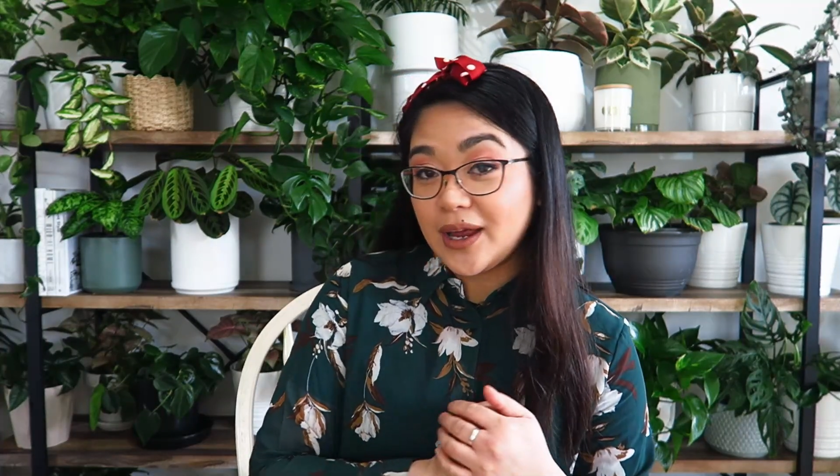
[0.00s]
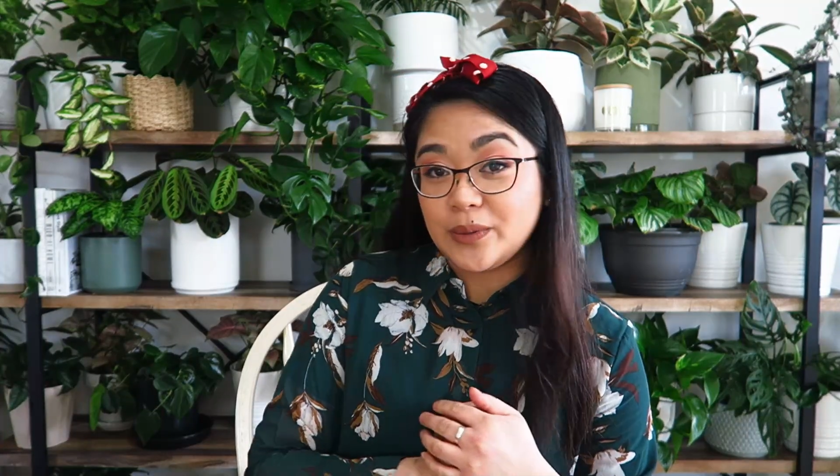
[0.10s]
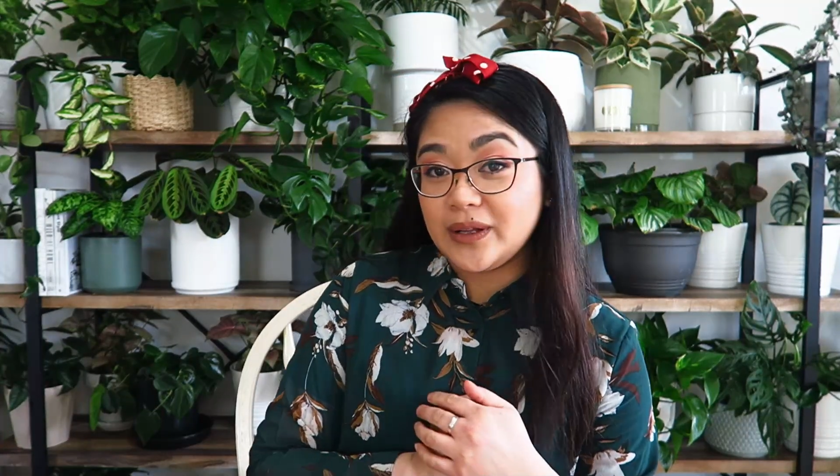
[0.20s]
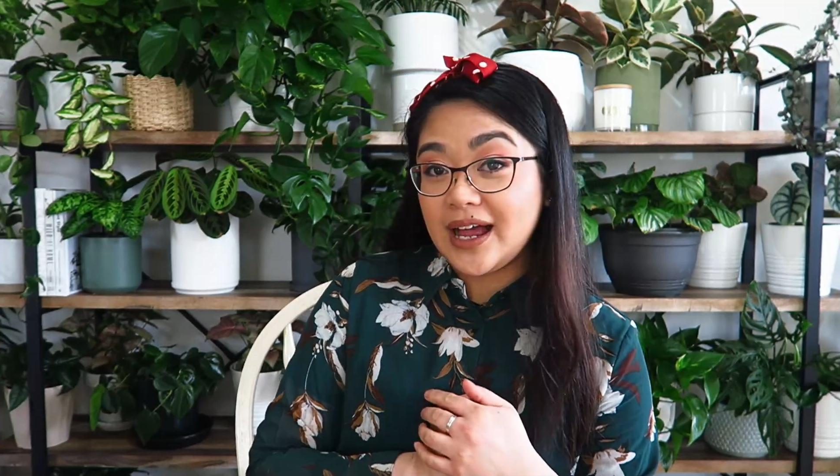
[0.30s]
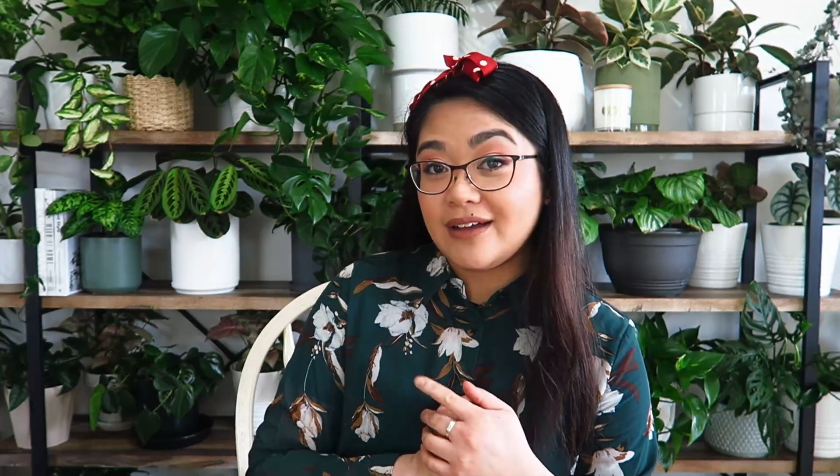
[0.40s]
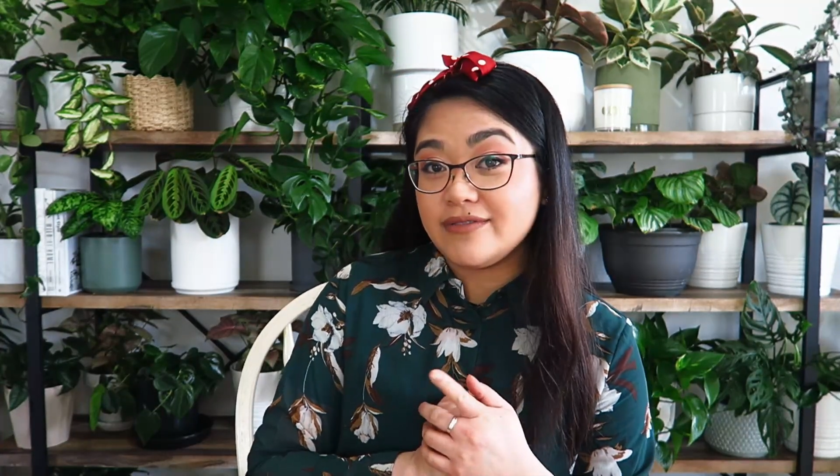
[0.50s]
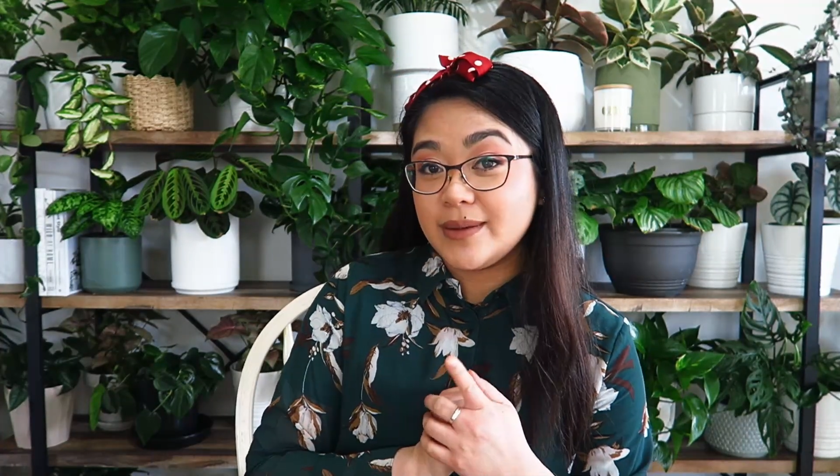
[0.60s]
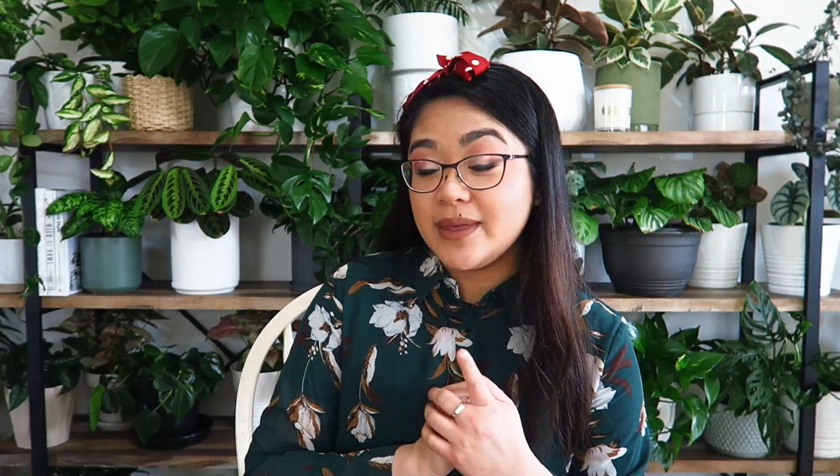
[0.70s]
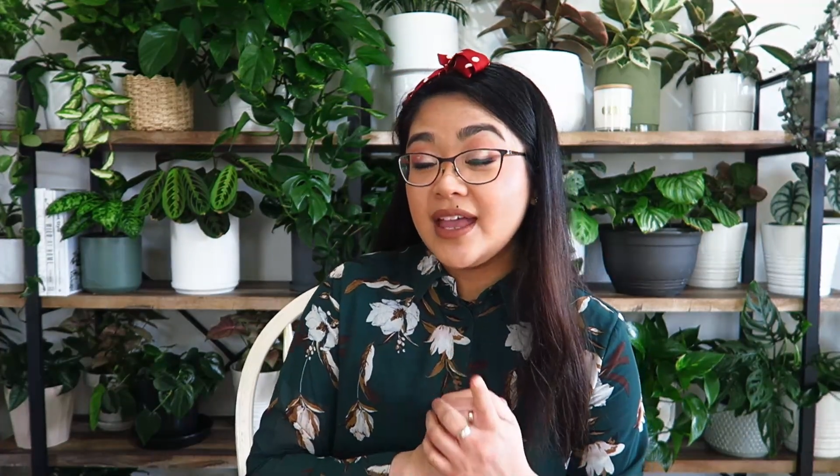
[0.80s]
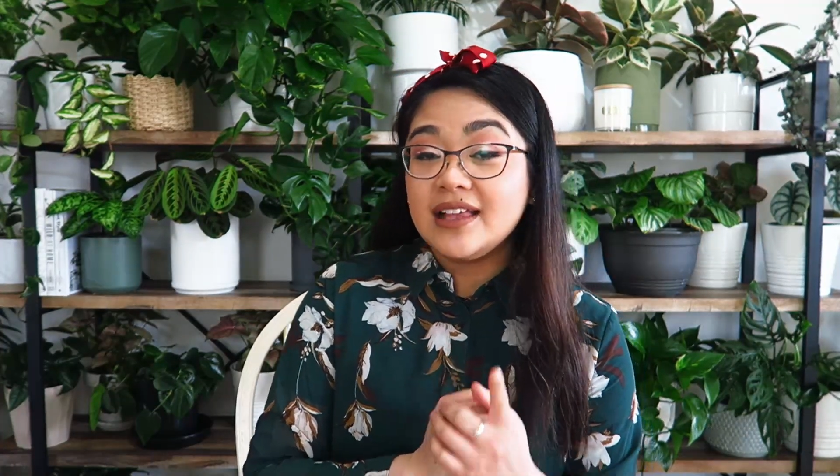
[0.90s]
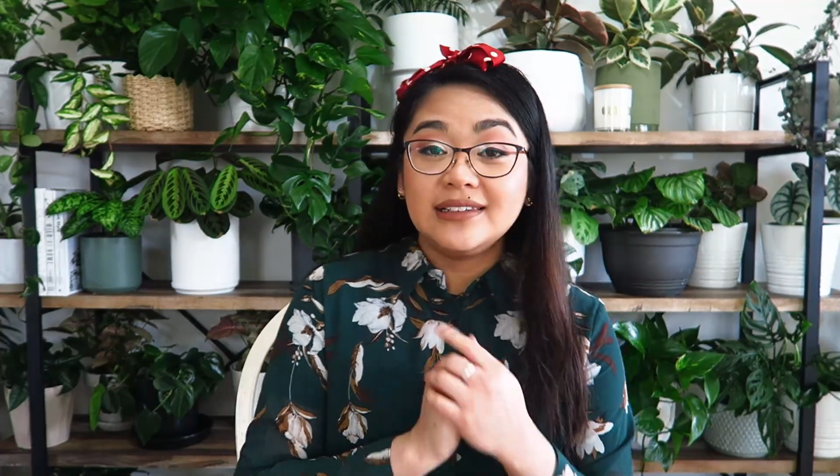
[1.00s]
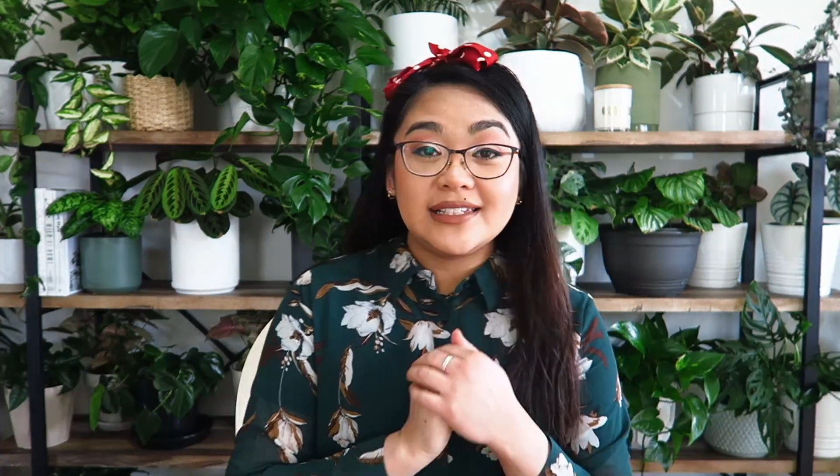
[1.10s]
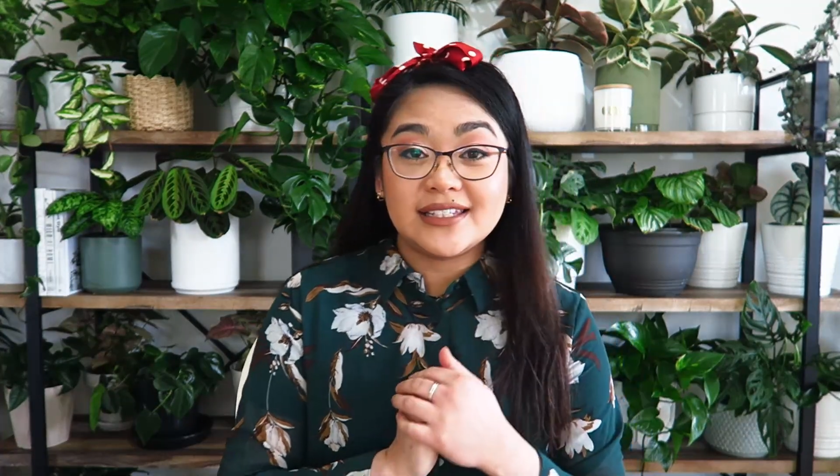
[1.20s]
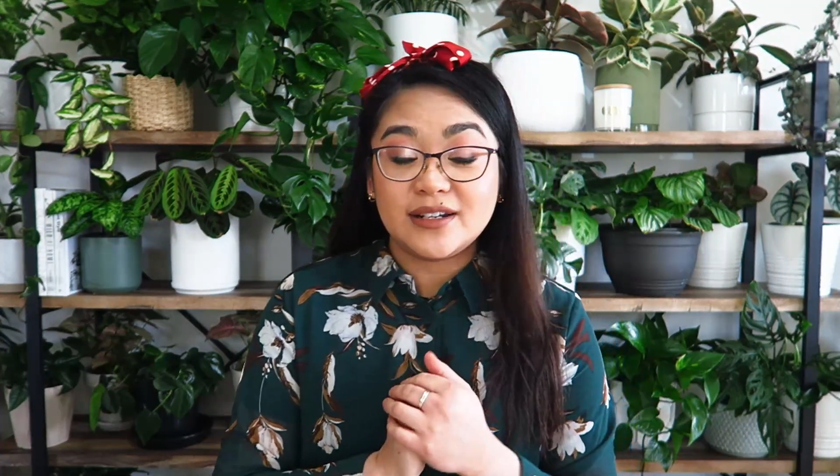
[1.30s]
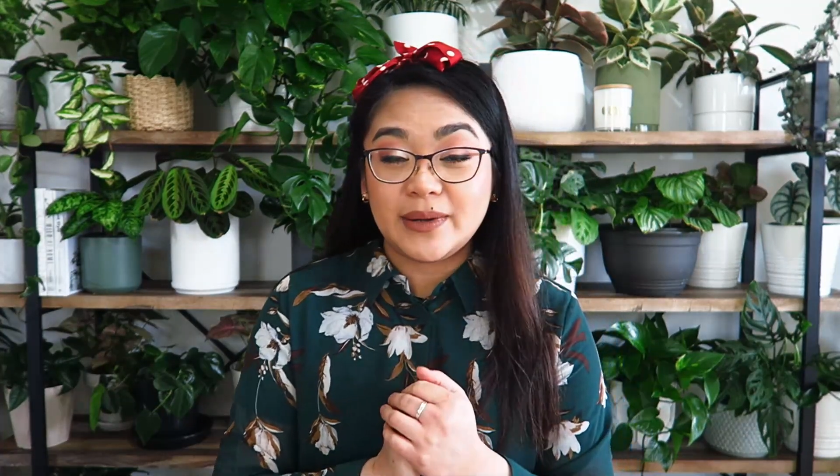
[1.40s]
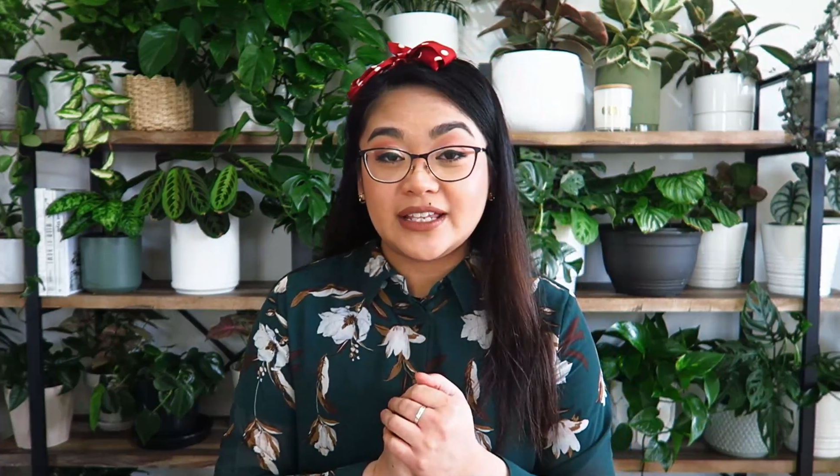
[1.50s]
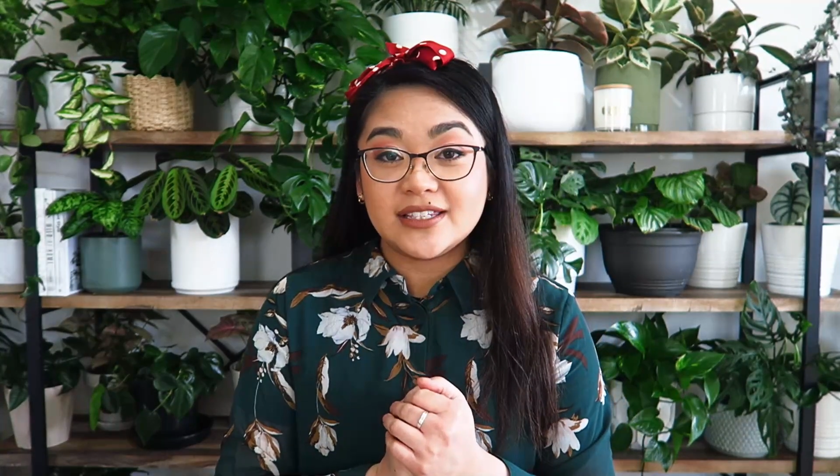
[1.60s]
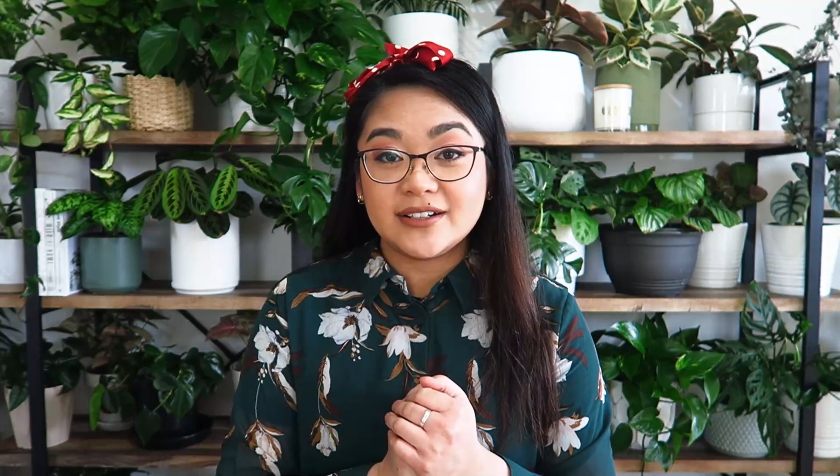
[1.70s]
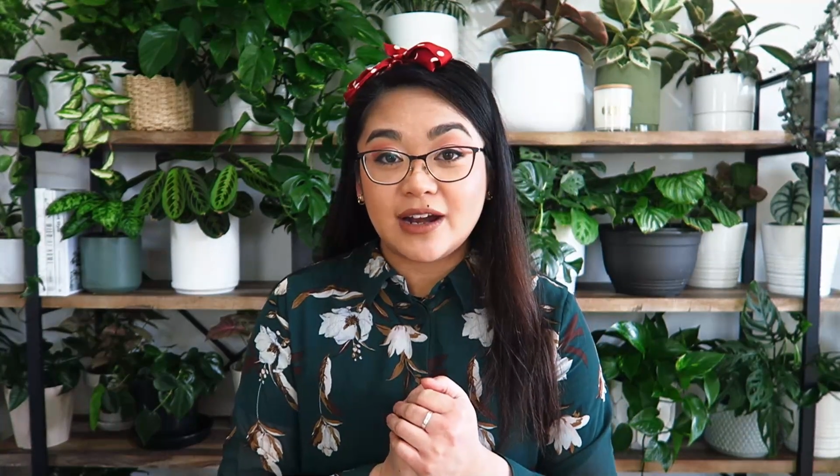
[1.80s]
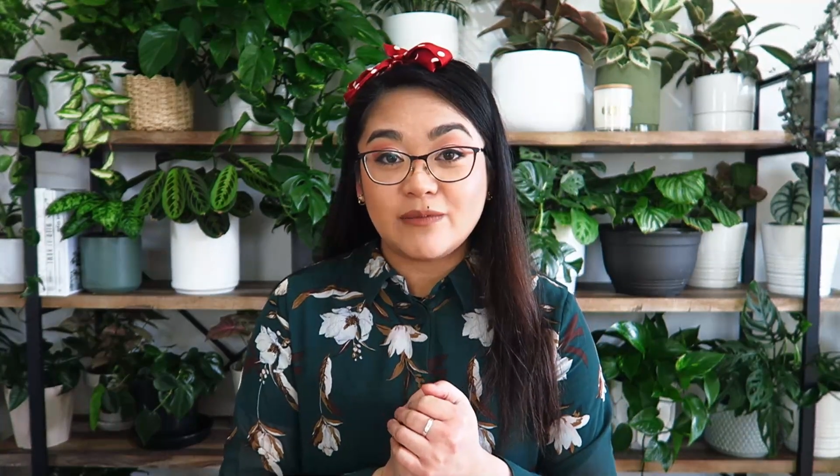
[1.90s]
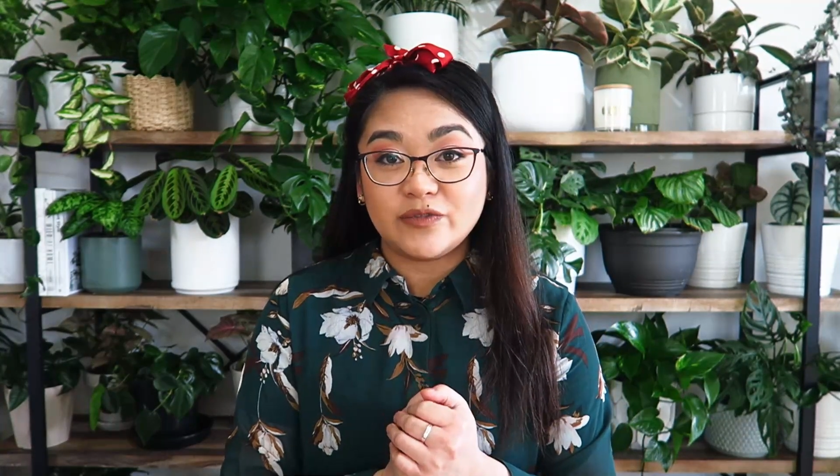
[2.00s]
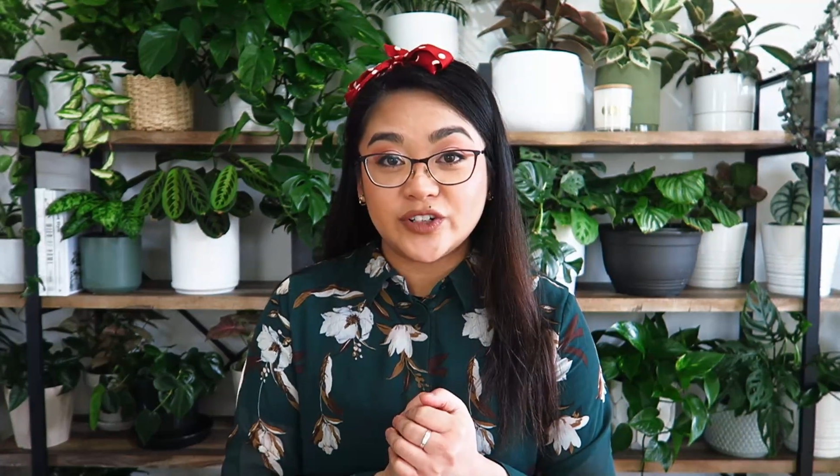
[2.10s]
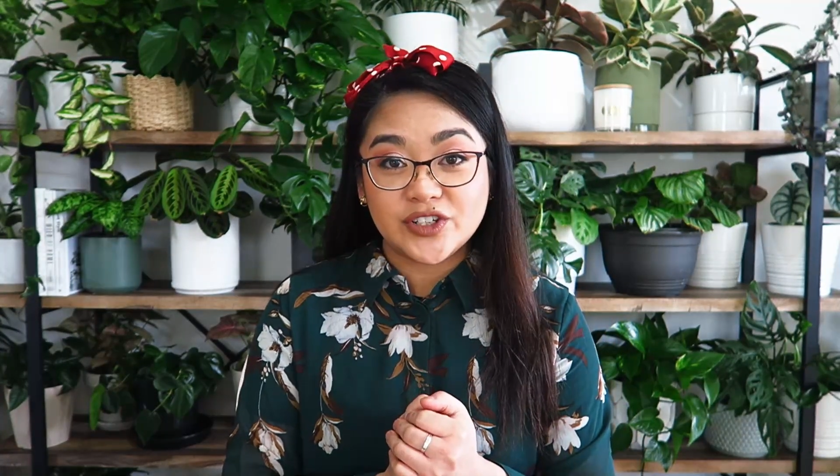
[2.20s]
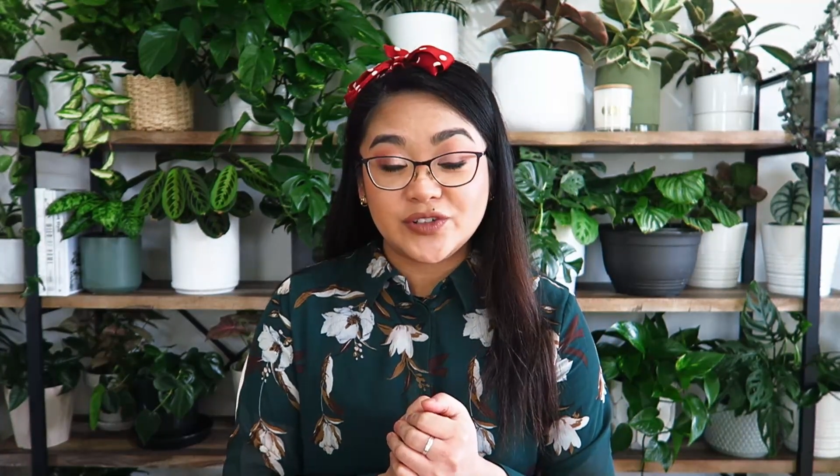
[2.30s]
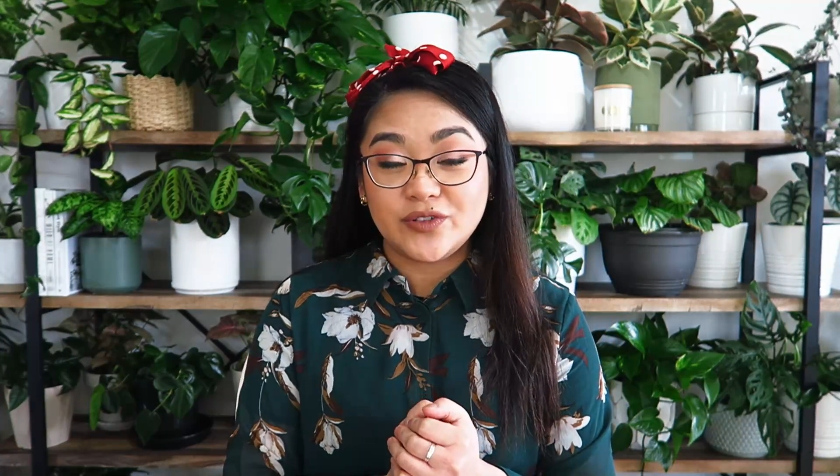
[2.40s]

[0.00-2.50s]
I will have them listed on my Instagram first